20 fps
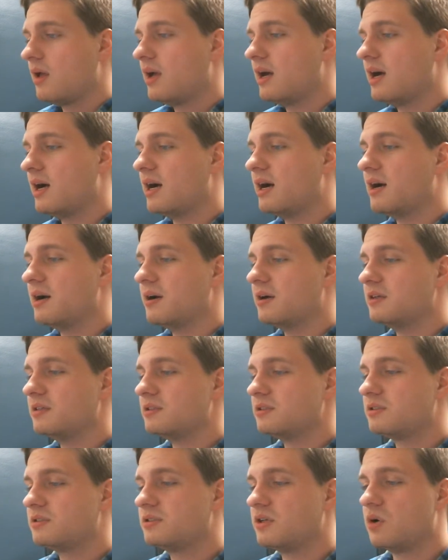
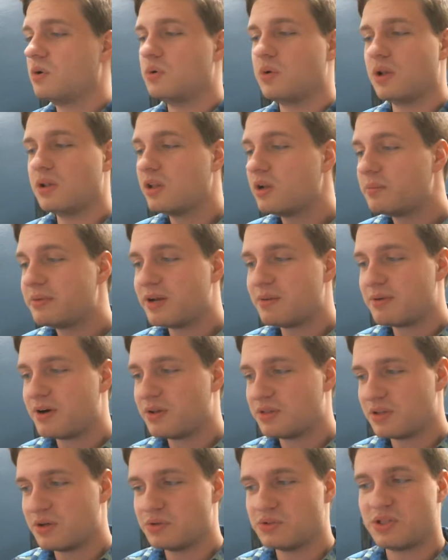So a little bit
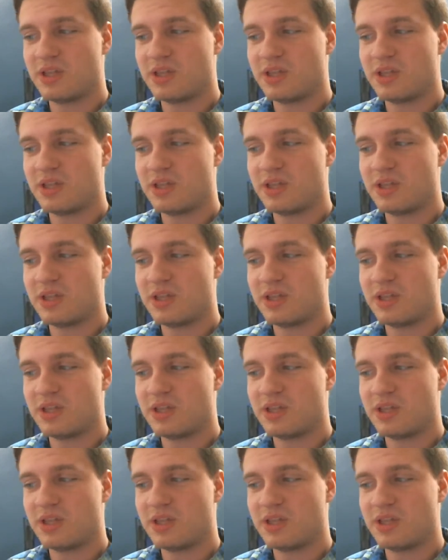about those.